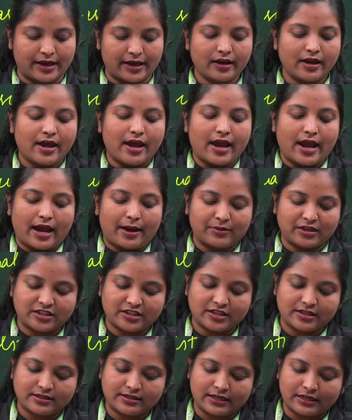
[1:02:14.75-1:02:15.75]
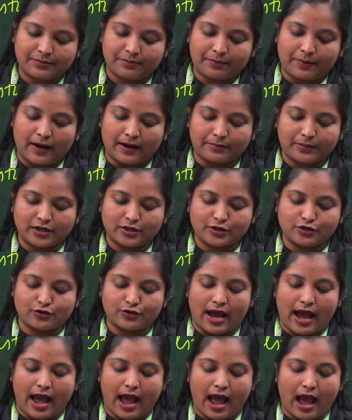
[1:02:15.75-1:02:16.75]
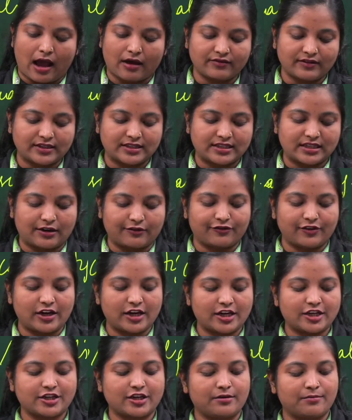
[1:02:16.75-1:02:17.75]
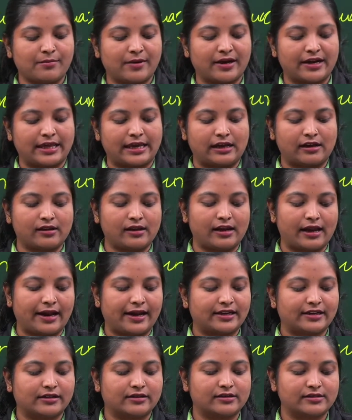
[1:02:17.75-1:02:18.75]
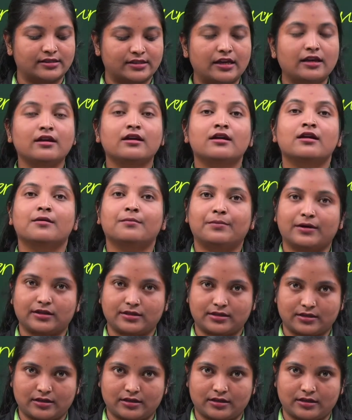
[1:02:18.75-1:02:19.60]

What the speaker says: Emergency department should have sufficient medical and nursing personnel.